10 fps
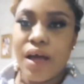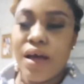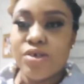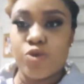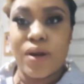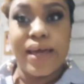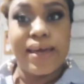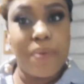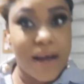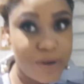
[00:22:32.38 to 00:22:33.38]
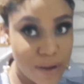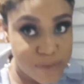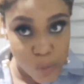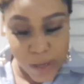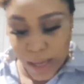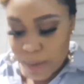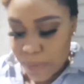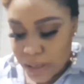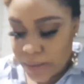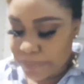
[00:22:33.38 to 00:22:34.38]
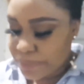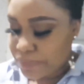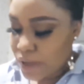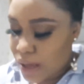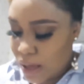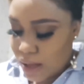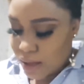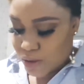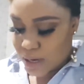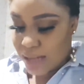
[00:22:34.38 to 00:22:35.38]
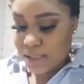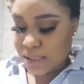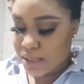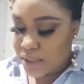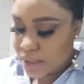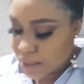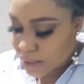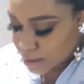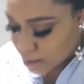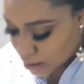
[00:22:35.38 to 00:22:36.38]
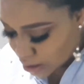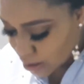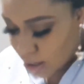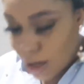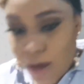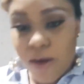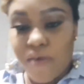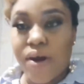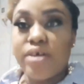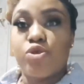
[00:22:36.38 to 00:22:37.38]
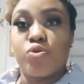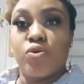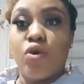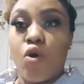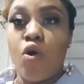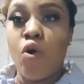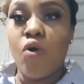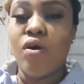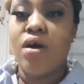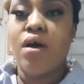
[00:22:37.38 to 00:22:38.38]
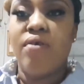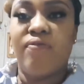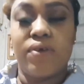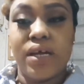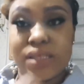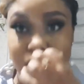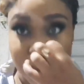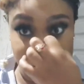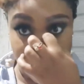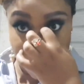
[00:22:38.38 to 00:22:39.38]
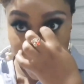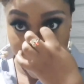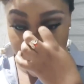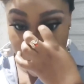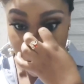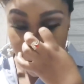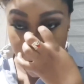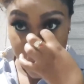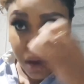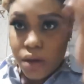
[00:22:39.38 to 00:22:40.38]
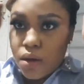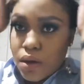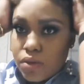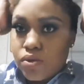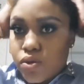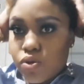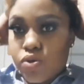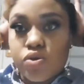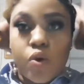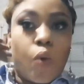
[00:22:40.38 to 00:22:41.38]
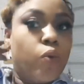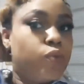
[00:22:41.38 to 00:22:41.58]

So when I get back, I don't have to wake anybody. So that's it. Ready to go for that December. So,